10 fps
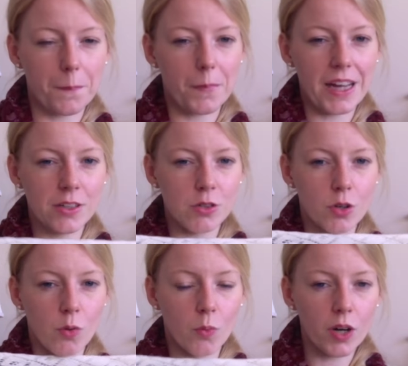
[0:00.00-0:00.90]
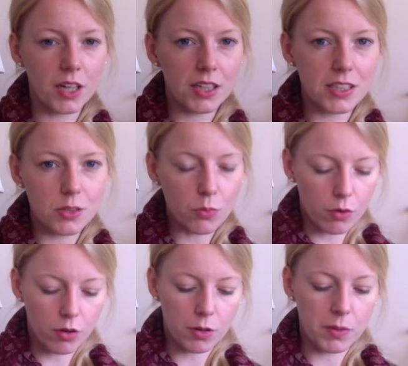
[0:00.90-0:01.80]
I don't know what I did
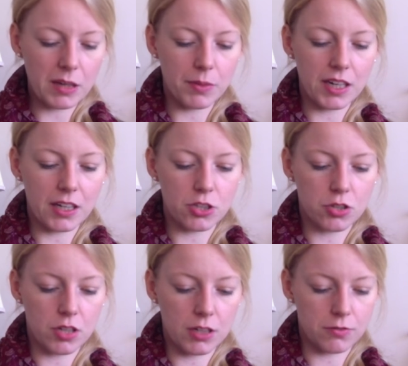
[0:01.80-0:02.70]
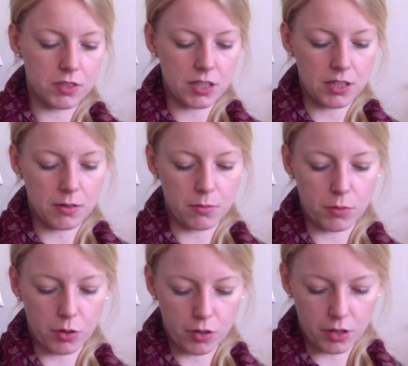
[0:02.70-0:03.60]
wrong. Maybe I should have done
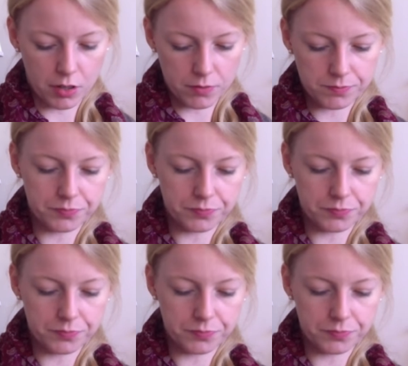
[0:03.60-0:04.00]
more